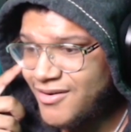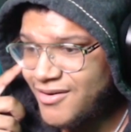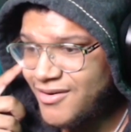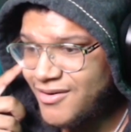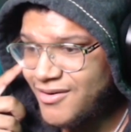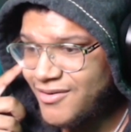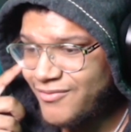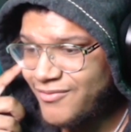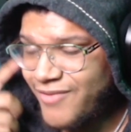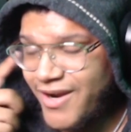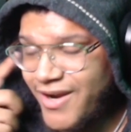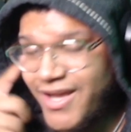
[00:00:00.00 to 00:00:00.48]

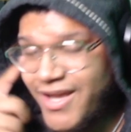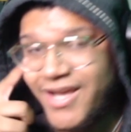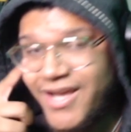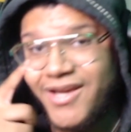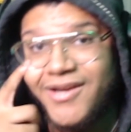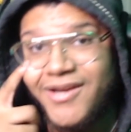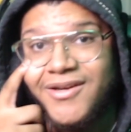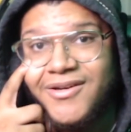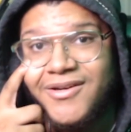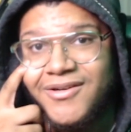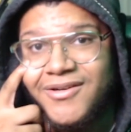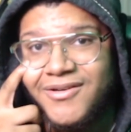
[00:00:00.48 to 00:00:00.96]
Right
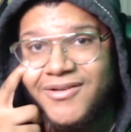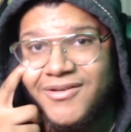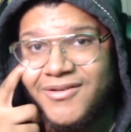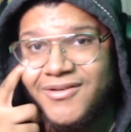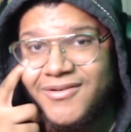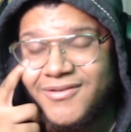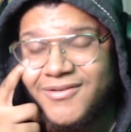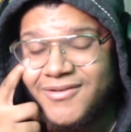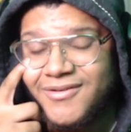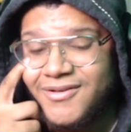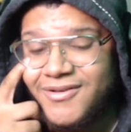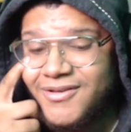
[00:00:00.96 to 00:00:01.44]
here.
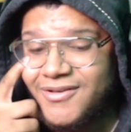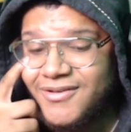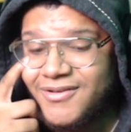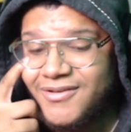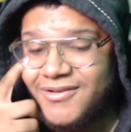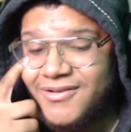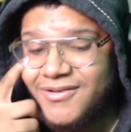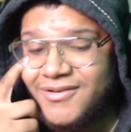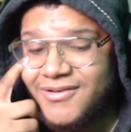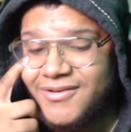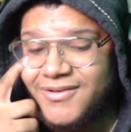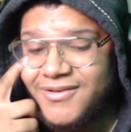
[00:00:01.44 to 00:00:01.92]

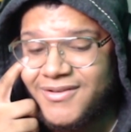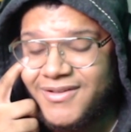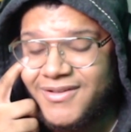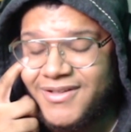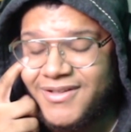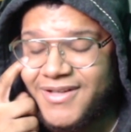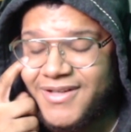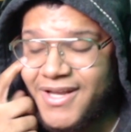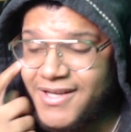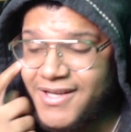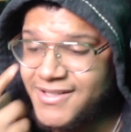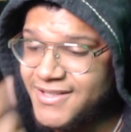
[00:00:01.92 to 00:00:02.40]

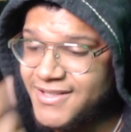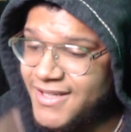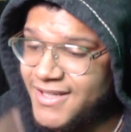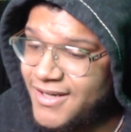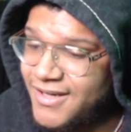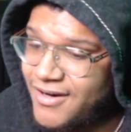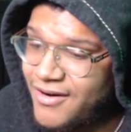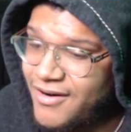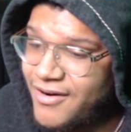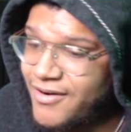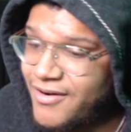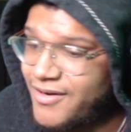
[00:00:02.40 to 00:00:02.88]
That shit
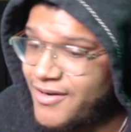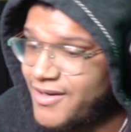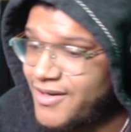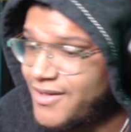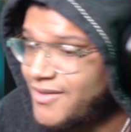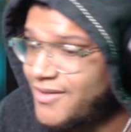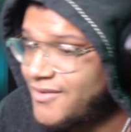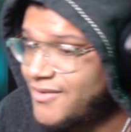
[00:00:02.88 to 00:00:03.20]
hurted.